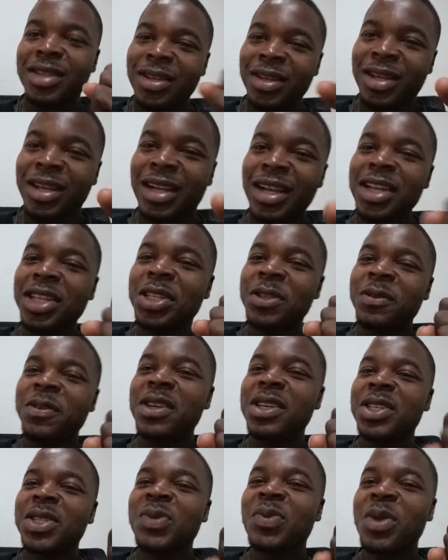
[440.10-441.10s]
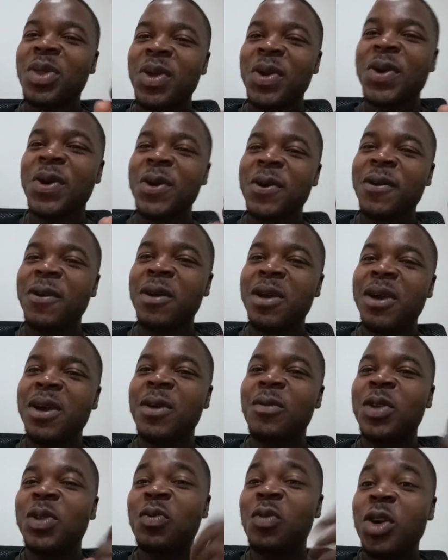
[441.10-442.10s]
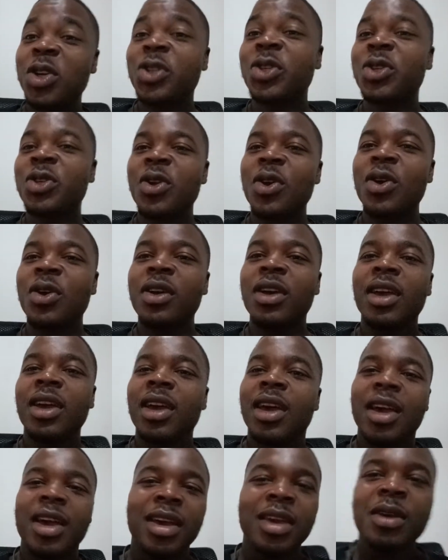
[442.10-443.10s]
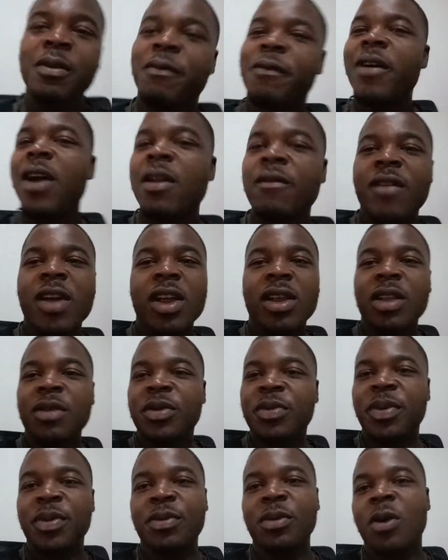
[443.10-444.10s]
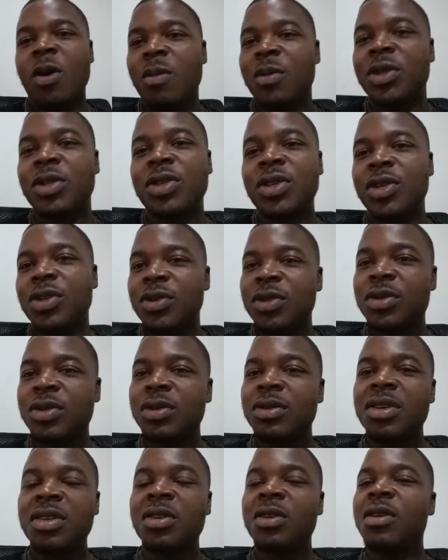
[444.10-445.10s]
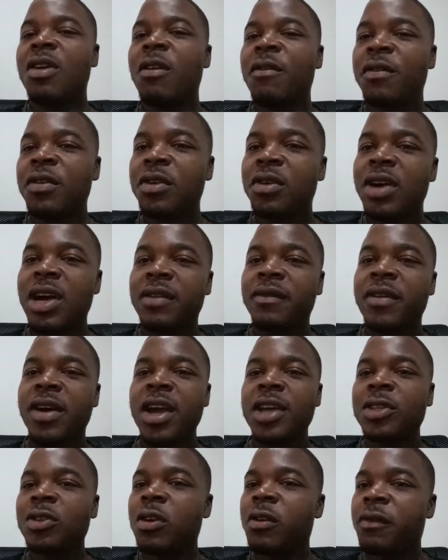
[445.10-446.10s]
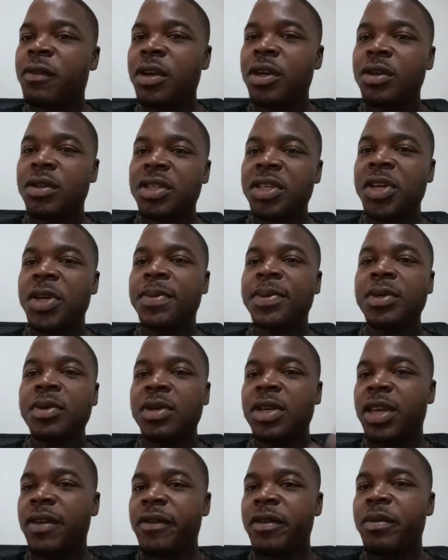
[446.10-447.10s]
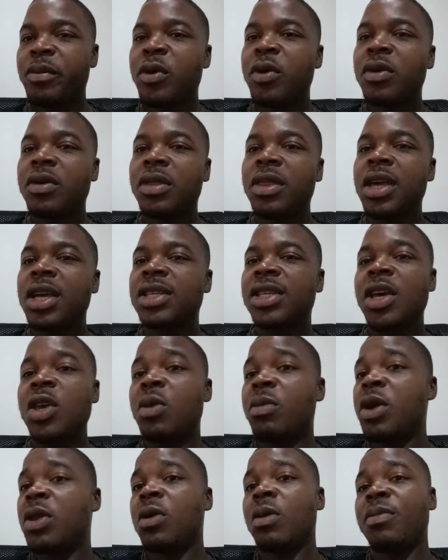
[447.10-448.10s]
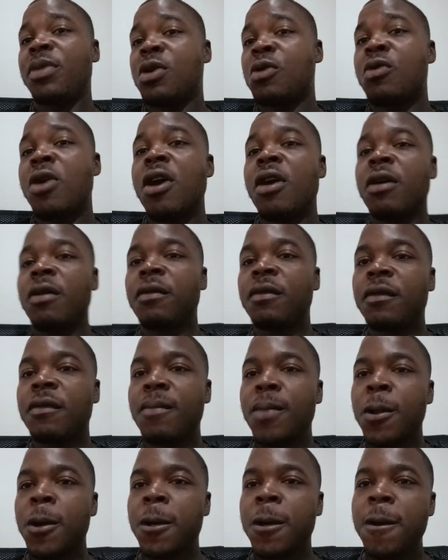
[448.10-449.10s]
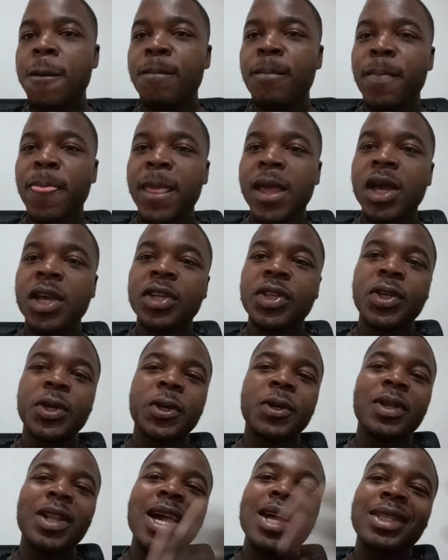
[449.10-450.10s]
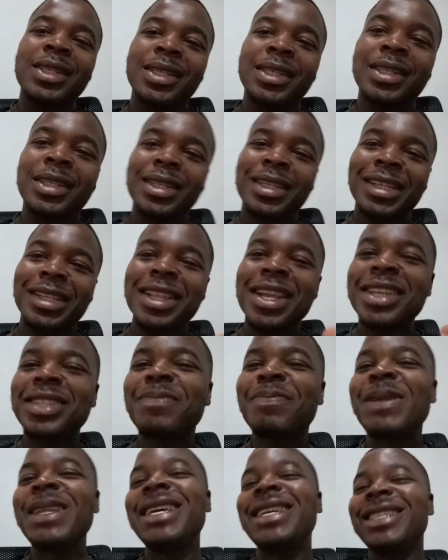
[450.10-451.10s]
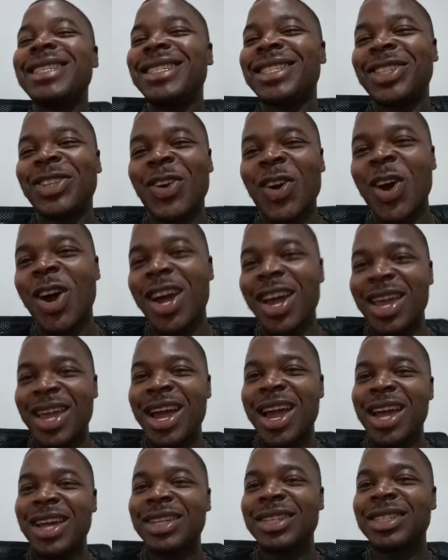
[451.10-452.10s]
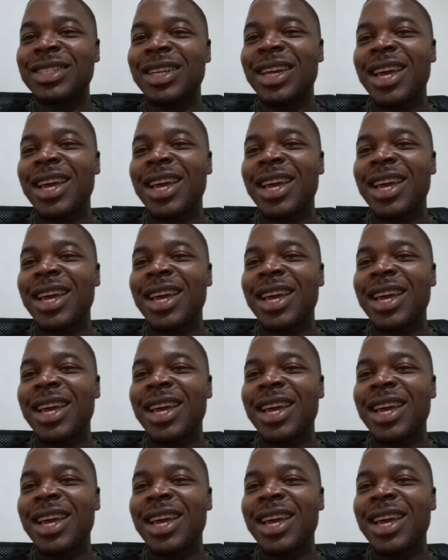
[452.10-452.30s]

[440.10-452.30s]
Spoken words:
clinch fist with your with what you know, you find very little people coming to you to offer you advice, offer you tips, or give you more things that you may not be aware of. Okay, so let's please try and